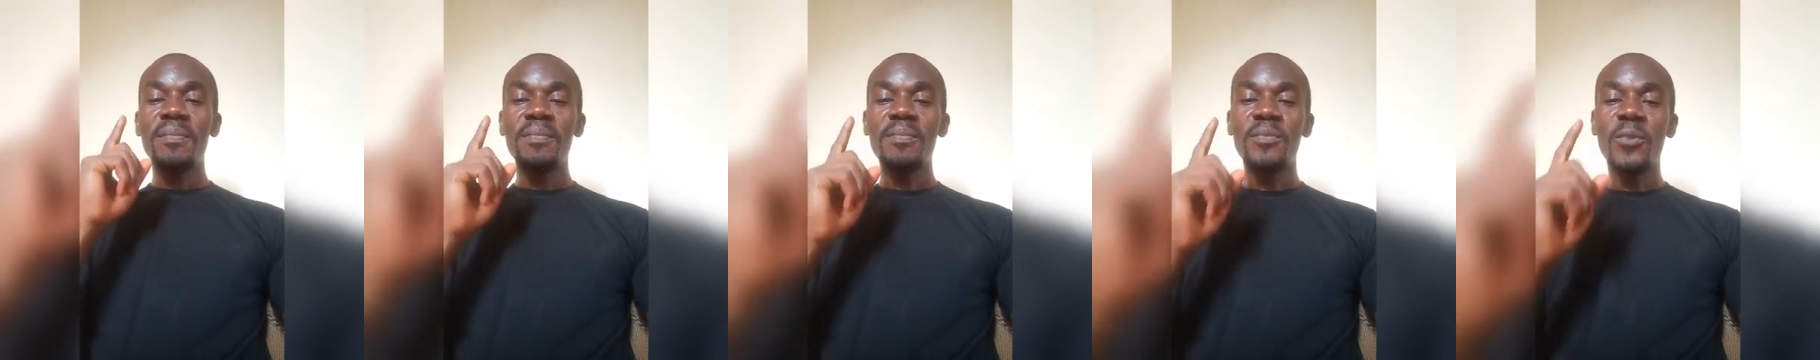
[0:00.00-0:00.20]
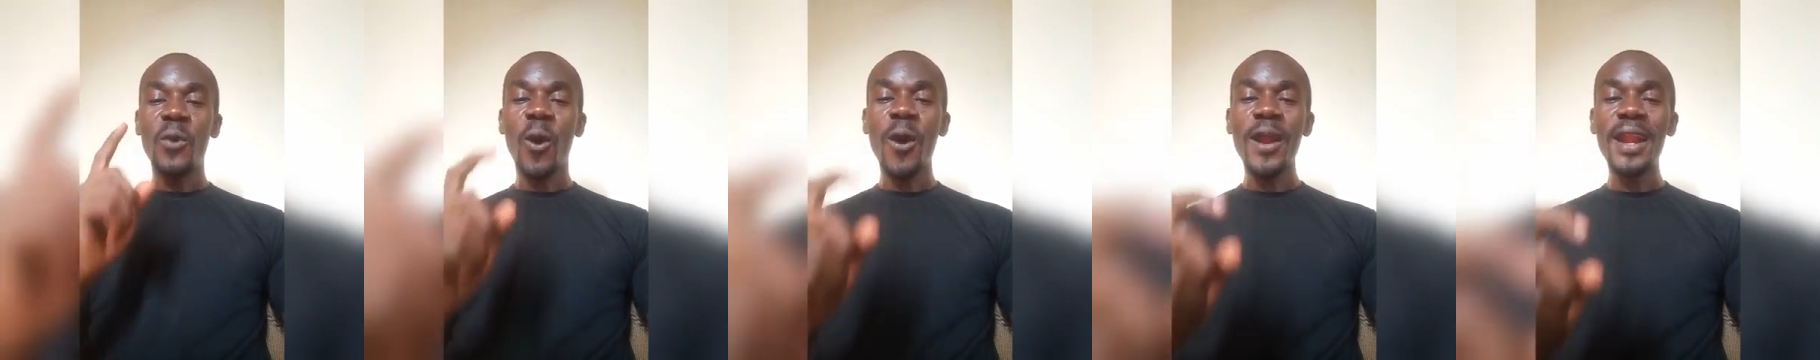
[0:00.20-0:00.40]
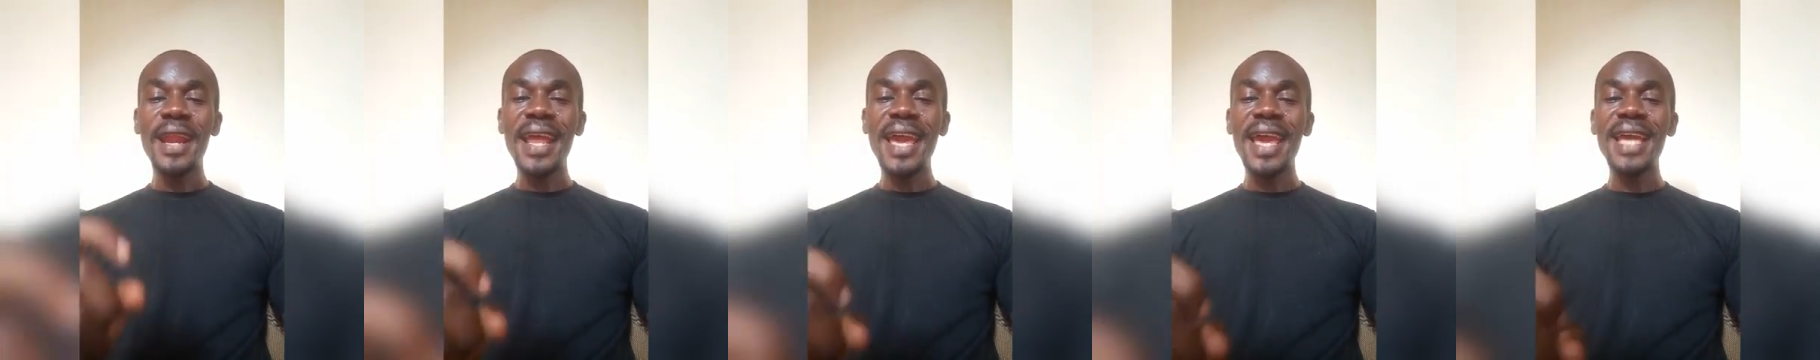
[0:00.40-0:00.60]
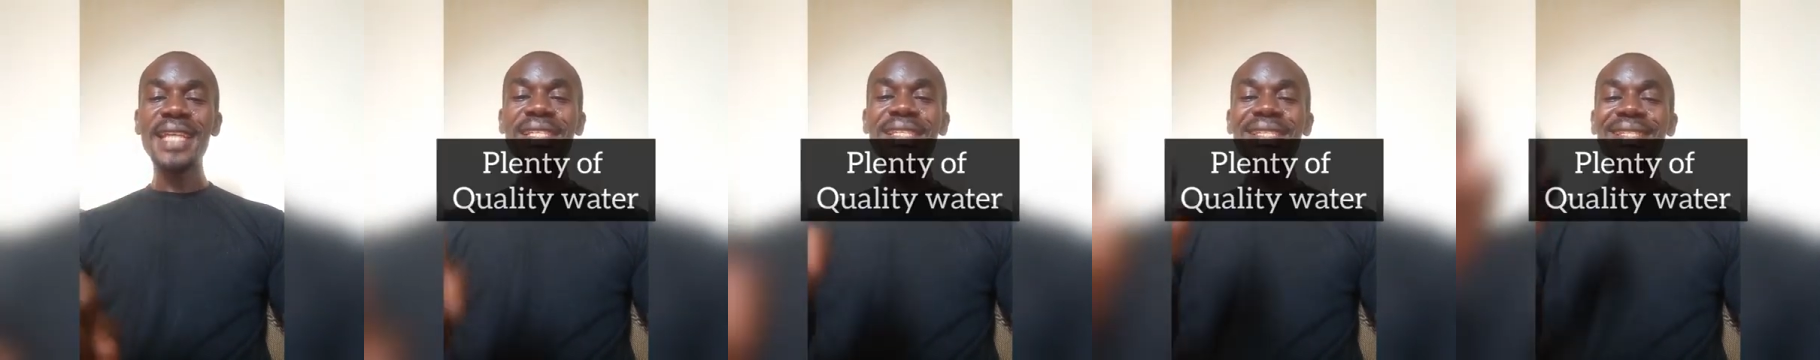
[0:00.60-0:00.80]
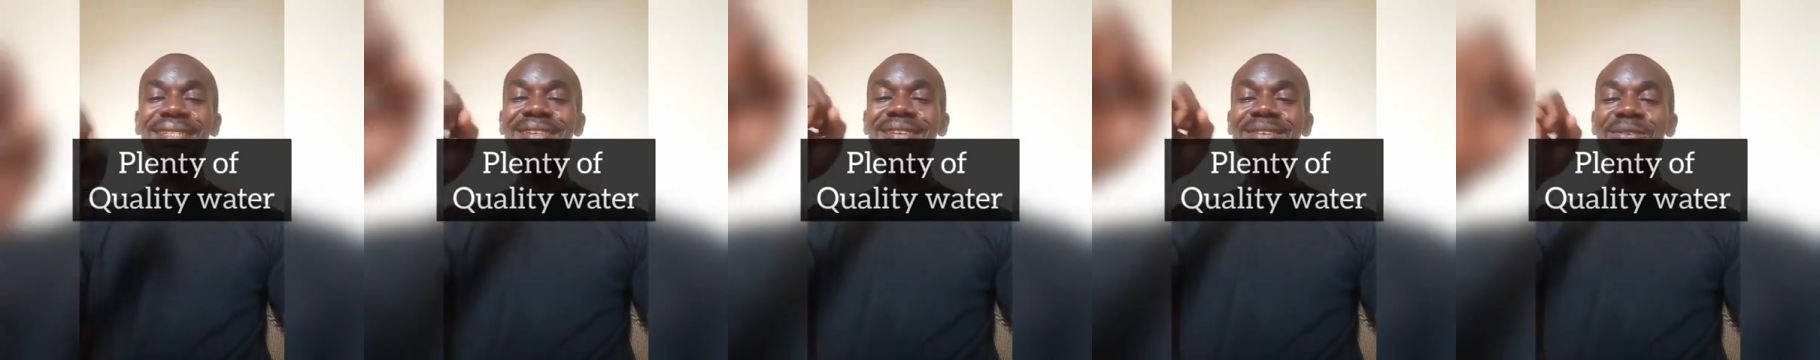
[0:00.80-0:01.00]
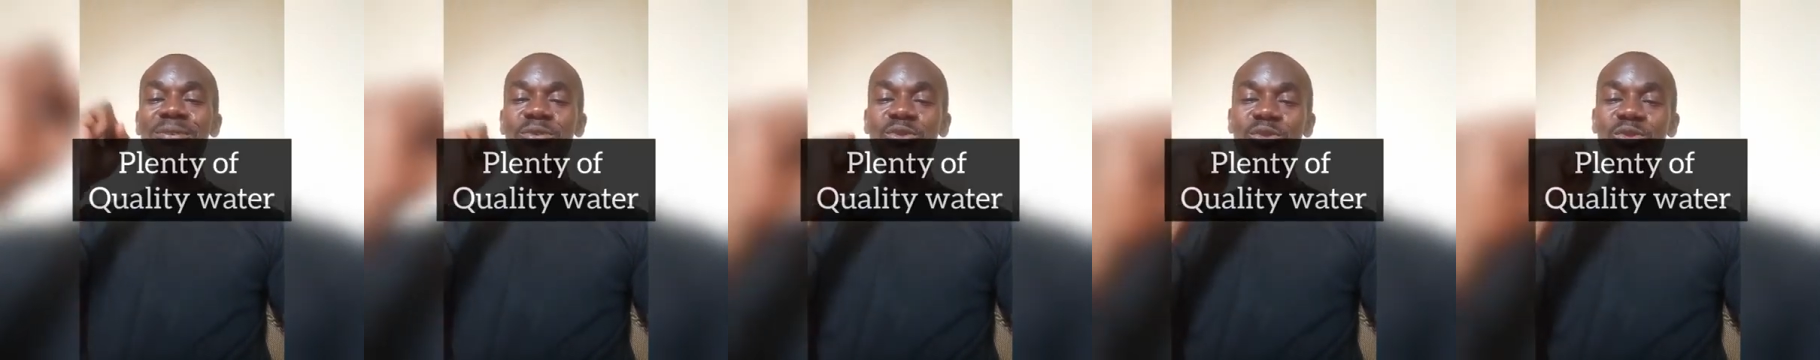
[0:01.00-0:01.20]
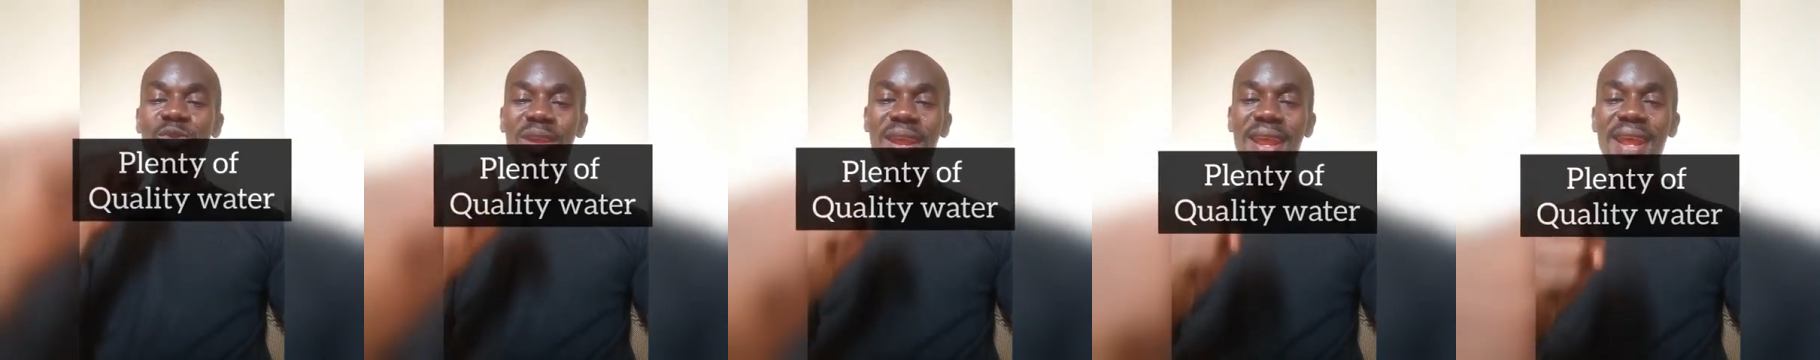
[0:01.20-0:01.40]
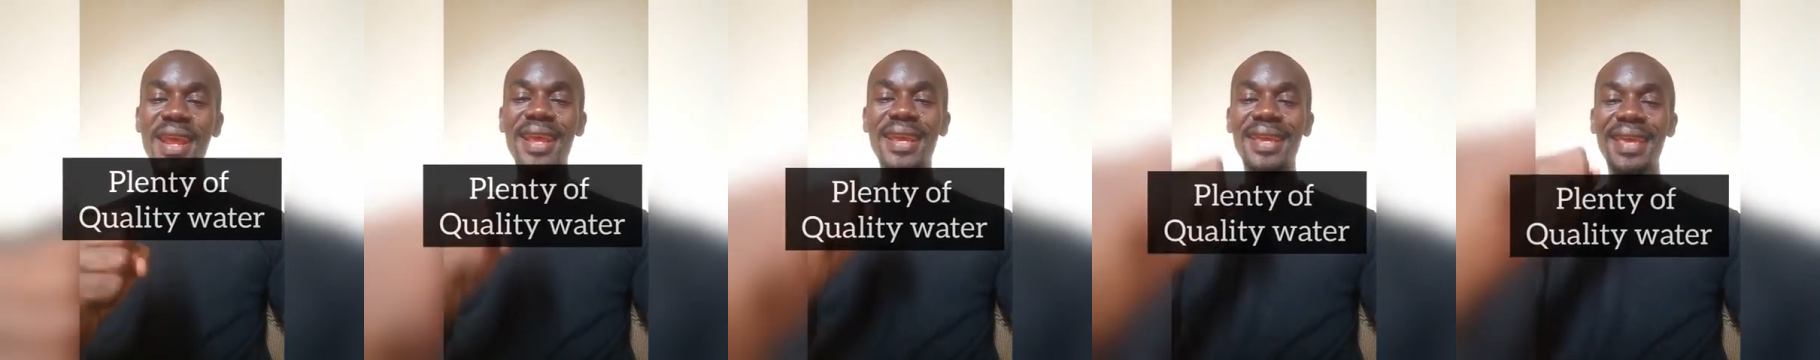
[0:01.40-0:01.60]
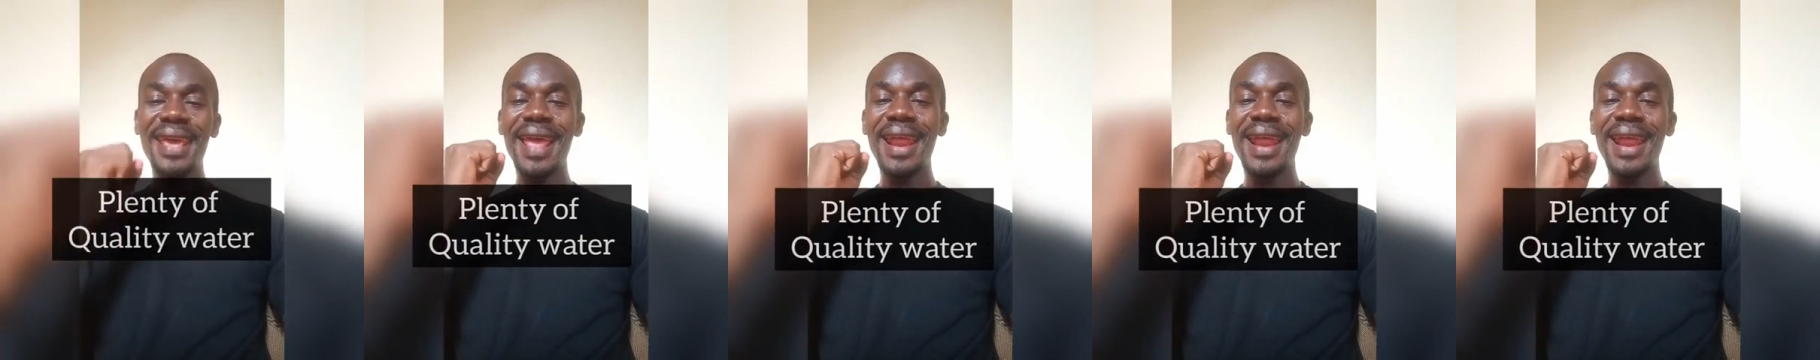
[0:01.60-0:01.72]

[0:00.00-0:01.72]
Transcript: broilers drink